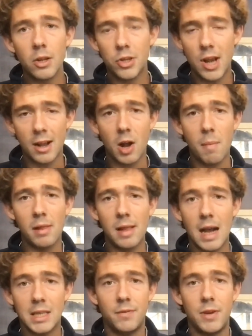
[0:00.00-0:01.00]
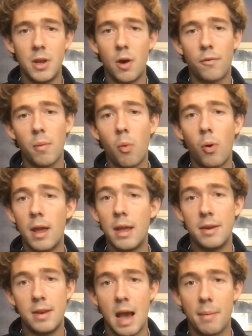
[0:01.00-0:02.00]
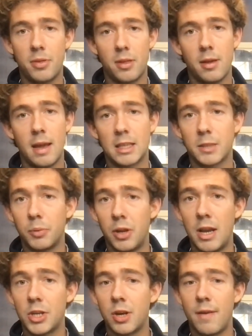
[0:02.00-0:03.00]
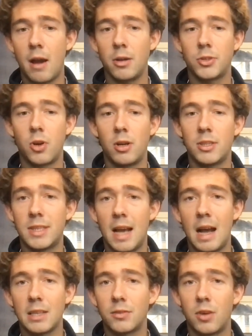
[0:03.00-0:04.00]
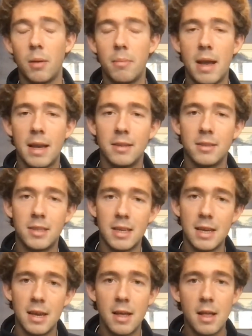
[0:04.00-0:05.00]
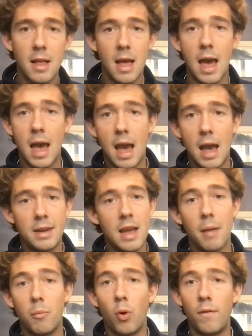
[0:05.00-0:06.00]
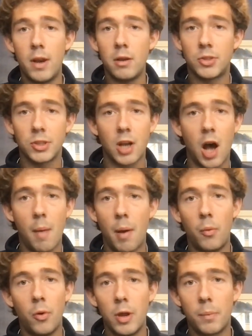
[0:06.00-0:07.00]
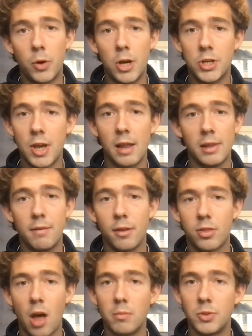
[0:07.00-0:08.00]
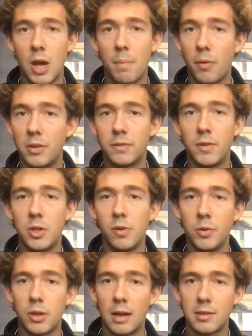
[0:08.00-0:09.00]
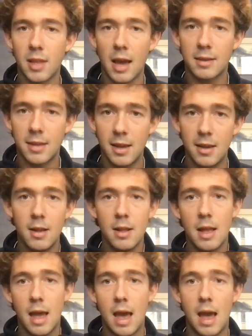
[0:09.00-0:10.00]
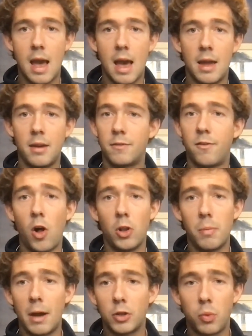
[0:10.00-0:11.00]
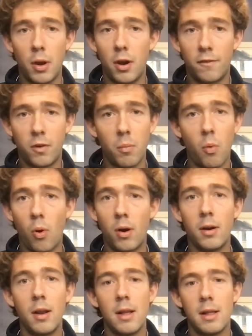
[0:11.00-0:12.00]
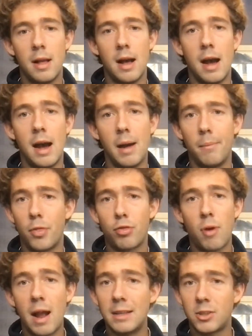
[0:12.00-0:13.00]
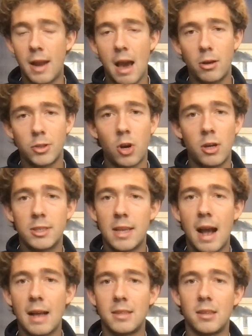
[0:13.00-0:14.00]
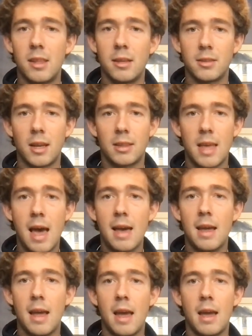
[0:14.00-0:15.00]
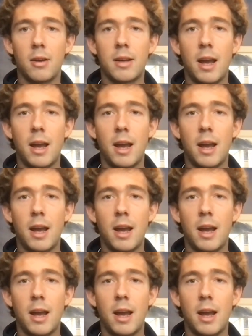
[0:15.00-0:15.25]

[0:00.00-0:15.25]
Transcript: check out my last video for a more in-depth explanation of how to start a SaaS from A to Z. And yeah, more videos to come. I really appreciate it. Leave a thumbs up on this video if you guys liked it, and follow my Twitter for more um, threads on how to start a SaaS and things like that. And I'll